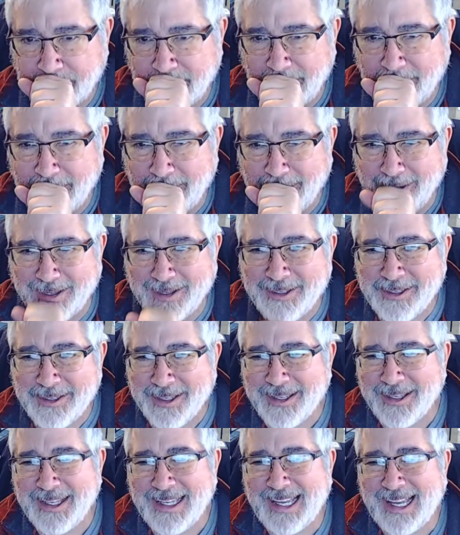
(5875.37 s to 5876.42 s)

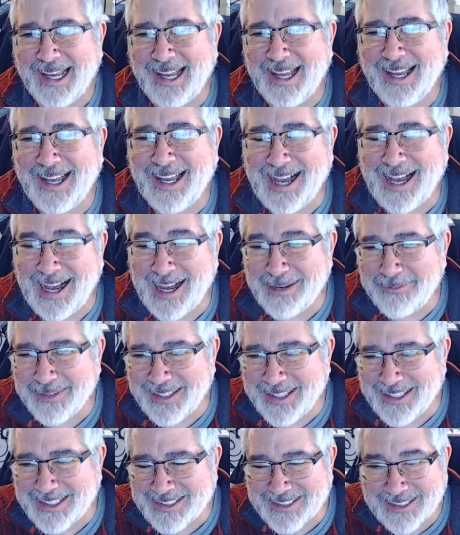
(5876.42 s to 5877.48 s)
I'm
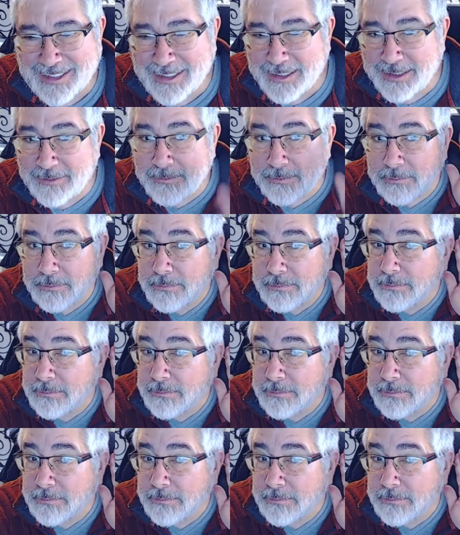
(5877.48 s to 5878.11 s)
listening.